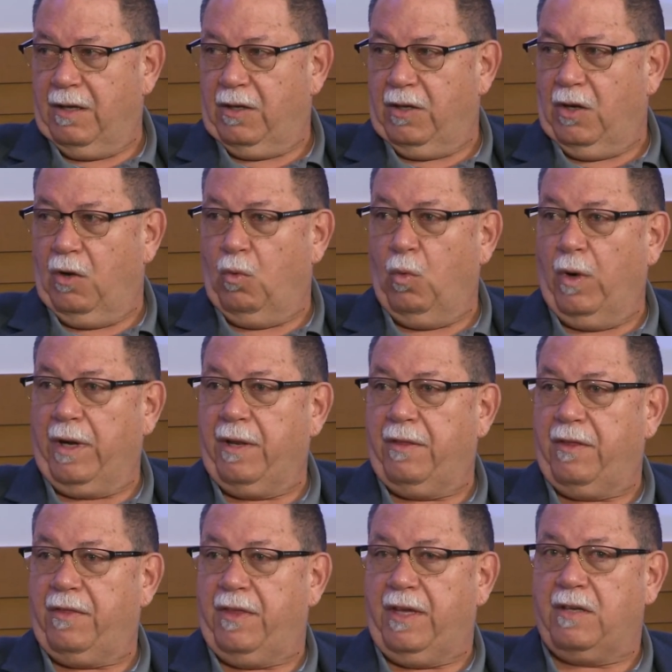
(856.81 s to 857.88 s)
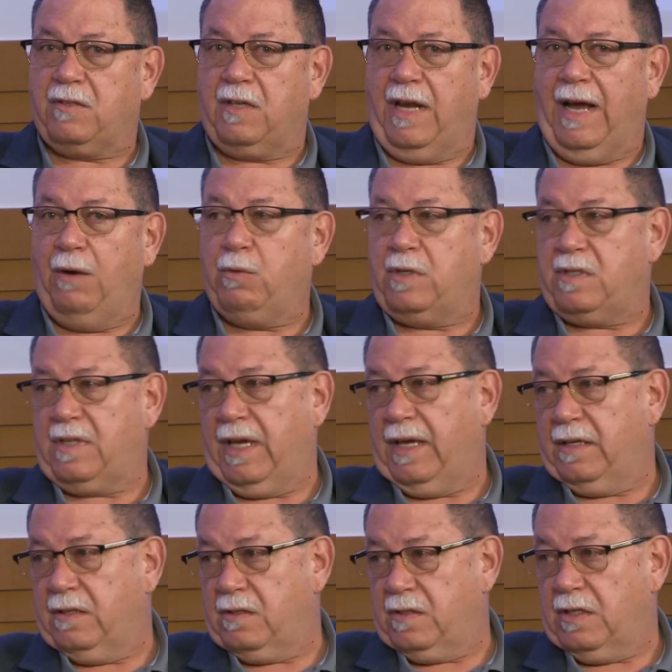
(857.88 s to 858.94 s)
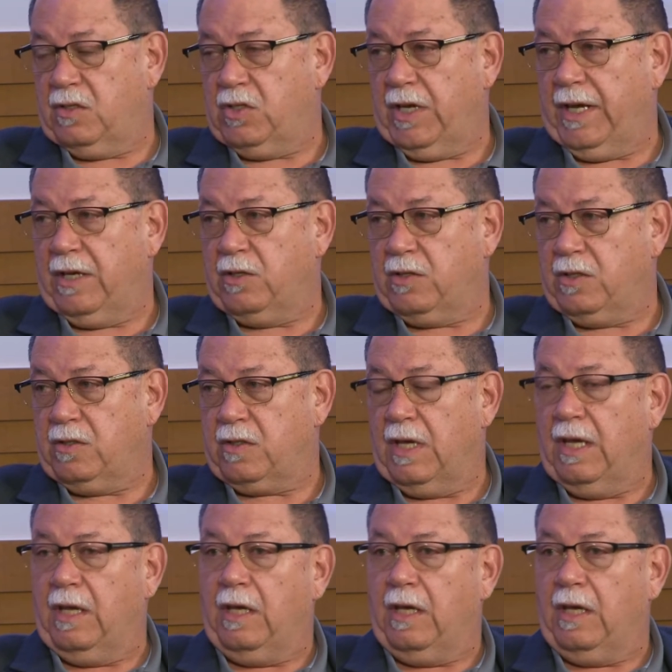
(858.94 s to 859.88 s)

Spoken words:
One of the things that I was sad to see change is